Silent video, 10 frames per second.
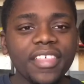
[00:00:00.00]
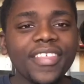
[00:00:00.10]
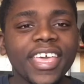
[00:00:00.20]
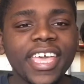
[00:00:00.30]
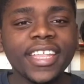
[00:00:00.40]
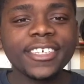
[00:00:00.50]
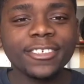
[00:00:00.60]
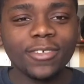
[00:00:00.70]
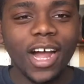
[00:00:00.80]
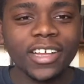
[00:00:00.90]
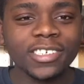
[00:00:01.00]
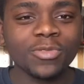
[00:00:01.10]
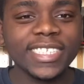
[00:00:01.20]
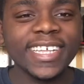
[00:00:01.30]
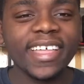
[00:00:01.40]
The English 2 honors
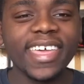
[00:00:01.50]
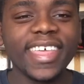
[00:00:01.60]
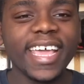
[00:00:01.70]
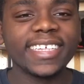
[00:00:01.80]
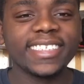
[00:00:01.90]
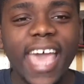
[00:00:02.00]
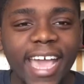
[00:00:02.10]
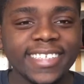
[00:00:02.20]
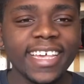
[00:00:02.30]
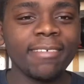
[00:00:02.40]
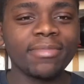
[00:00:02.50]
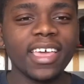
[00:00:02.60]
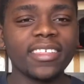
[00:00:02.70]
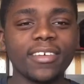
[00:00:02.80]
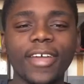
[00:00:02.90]
was literally the exact same
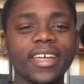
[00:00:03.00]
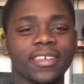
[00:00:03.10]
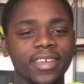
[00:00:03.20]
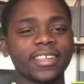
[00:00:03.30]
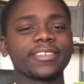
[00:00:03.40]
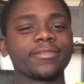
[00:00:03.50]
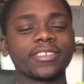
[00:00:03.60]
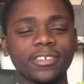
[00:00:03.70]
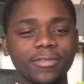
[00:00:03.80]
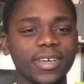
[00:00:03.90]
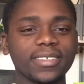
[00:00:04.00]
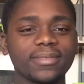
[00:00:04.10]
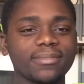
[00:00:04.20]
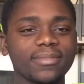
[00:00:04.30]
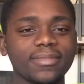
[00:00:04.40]
thing the regular English 2 was.
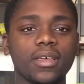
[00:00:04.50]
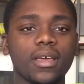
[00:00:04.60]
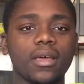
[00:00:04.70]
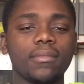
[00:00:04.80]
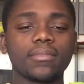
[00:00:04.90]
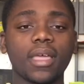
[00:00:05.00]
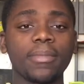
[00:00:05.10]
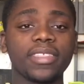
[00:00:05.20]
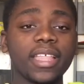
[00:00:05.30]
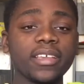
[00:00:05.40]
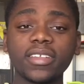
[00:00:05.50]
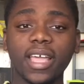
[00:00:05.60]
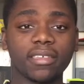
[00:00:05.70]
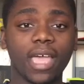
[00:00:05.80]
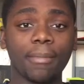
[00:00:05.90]
I mean, they literally
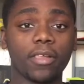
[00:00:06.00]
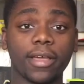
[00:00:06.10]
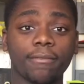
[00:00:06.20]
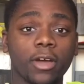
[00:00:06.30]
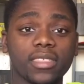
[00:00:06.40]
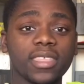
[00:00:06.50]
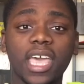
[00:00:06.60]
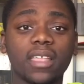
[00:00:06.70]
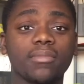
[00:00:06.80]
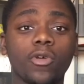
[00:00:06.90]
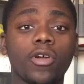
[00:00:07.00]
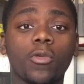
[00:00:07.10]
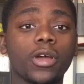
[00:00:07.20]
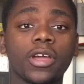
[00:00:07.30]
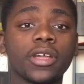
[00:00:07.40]
had to type out like, what, 10 more
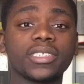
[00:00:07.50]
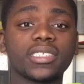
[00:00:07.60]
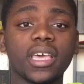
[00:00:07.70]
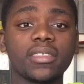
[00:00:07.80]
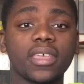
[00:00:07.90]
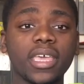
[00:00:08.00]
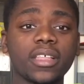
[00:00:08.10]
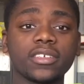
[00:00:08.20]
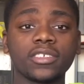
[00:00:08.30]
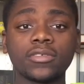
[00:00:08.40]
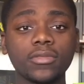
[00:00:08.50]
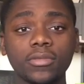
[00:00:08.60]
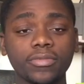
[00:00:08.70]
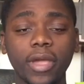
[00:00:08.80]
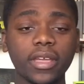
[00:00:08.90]
words than the English
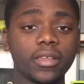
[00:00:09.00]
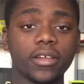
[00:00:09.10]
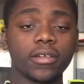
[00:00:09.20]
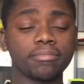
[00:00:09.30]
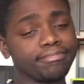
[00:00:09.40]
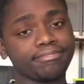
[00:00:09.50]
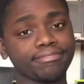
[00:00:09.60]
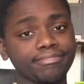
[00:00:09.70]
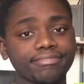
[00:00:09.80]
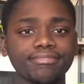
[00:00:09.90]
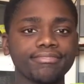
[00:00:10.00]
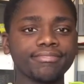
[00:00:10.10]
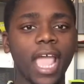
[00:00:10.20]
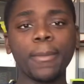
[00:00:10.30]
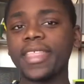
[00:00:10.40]
2 regular?
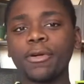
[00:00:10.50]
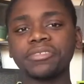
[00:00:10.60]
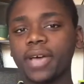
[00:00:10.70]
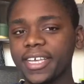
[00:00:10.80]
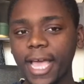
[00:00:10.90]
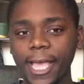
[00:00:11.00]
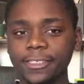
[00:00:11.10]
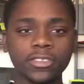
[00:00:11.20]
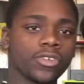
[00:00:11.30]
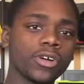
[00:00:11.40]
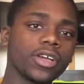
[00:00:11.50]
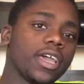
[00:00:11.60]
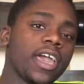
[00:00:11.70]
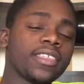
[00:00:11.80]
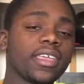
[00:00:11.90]
I mean, that was my high school.
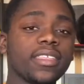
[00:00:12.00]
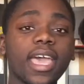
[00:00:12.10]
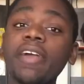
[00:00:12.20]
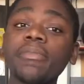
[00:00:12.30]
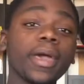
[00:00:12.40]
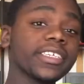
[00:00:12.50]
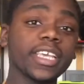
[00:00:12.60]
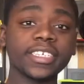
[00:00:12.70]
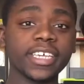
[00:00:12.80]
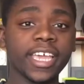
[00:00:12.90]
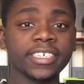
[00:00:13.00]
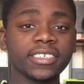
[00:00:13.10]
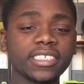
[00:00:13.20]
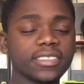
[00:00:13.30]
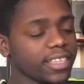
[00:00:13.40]
They didn't have the best
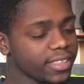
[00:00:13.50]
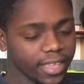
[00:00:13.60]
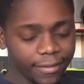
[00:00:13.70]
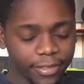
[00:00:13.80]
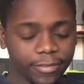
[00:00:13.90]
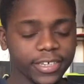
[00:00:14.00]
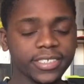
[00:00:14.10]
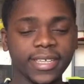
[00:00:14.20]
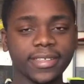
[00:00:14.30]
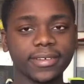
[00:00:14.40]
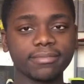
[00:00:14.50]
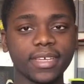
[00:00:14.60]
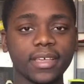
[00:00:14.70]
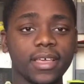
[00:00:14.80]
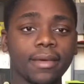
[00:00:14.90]
education. They didn't have the worst either.
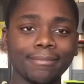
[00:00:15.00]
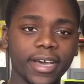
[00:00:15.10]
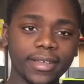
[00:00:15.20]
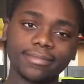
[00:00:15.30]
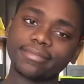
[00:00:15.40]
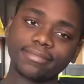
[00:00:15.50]
But